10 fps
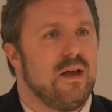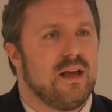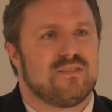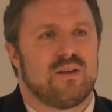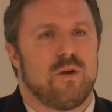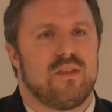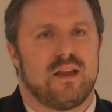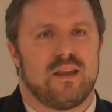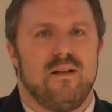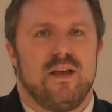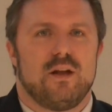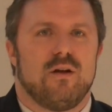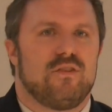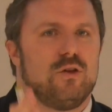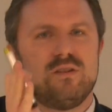In the same way that, if
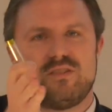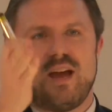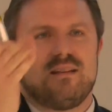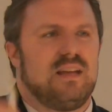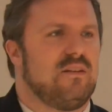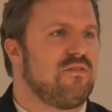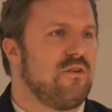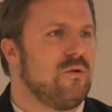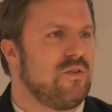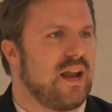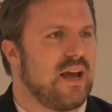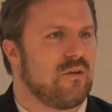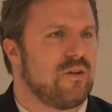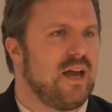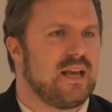you decide to eat food that I
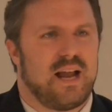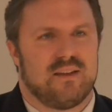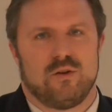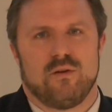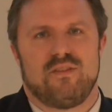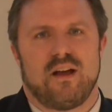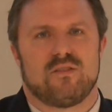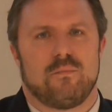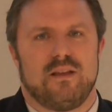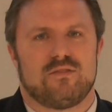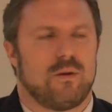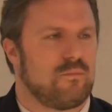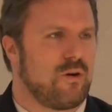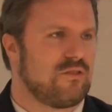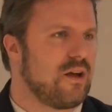don't like, it has no effect on me, so I'm, of
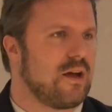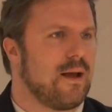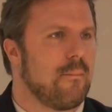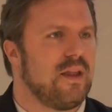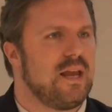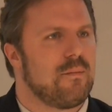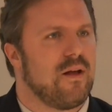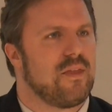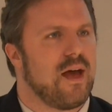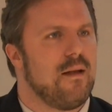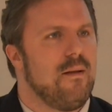course, not going to complain about that.